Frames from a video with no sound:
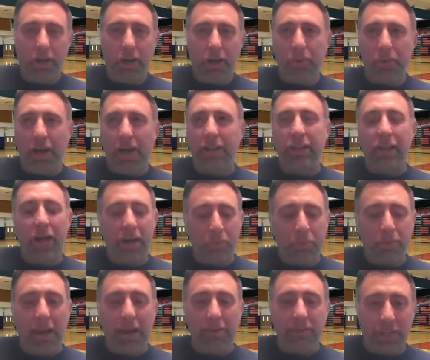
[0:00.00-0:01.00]
We
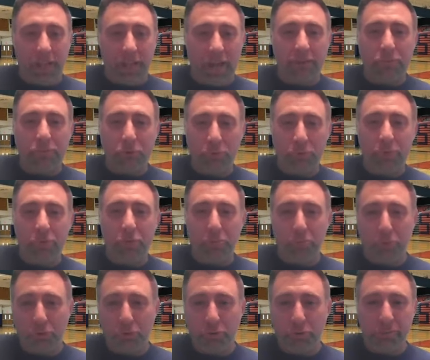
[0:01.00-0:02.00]
have a lot of room for
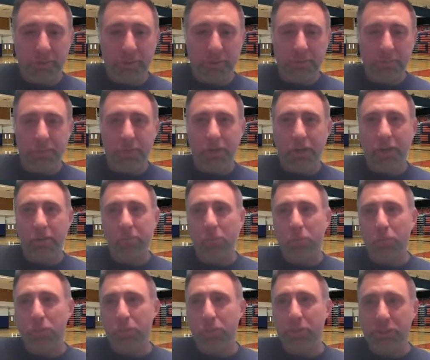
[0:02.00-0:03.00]
improvement.
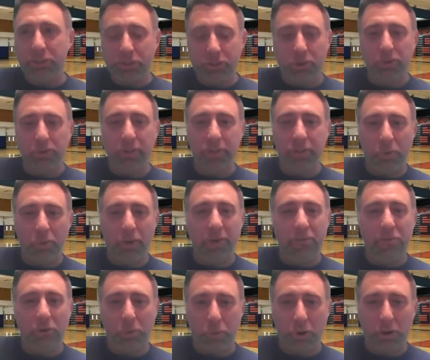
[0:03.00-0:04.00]
And we certainly know we
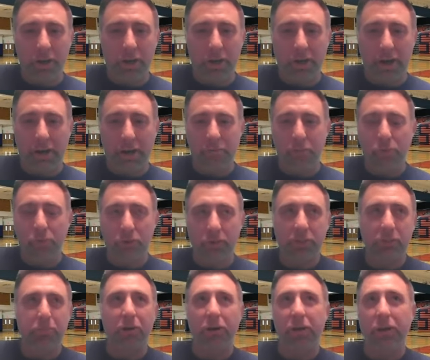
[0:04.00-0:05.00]
have our work cut out for
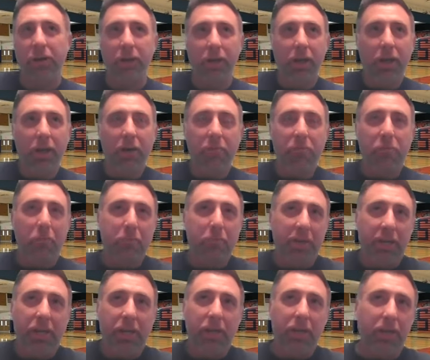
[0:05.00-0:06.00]
us, but for
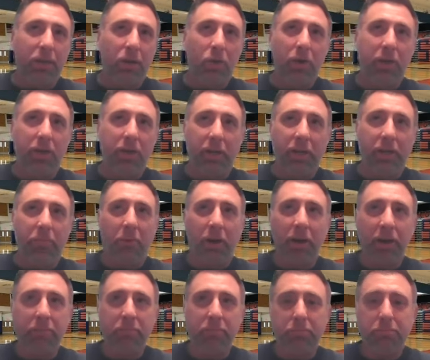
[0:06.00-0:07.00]
me, you know, in
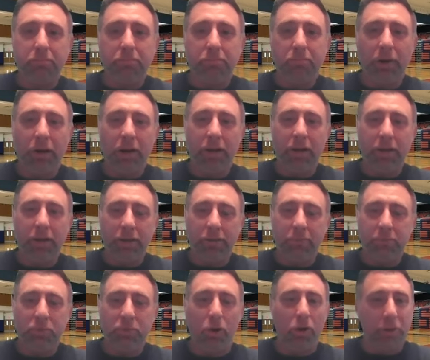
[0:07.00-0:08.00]
my
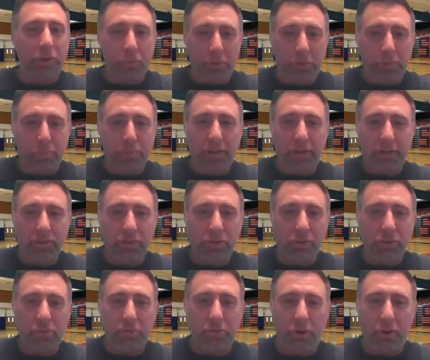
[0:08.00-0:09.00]
my talking with the players
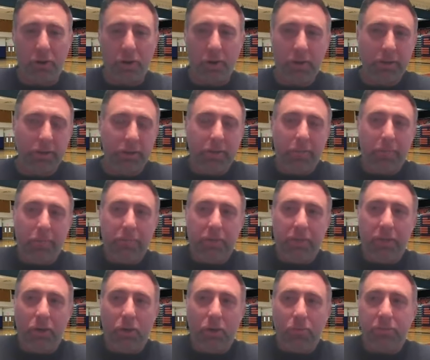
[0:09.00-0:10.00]
so far,
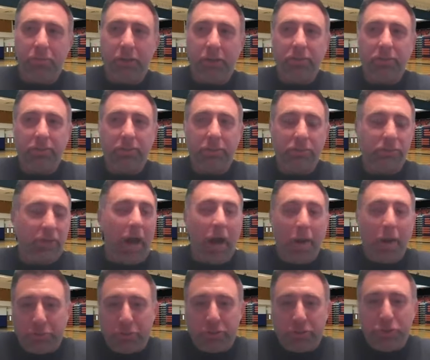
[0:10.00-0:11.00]
you know, there's
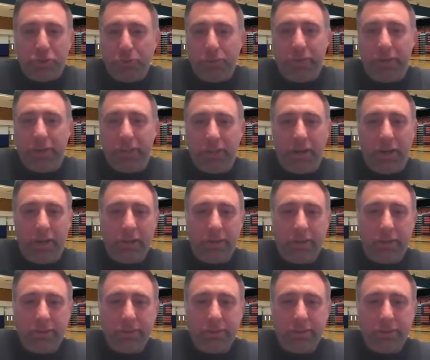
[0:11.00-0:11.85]
opportunity there.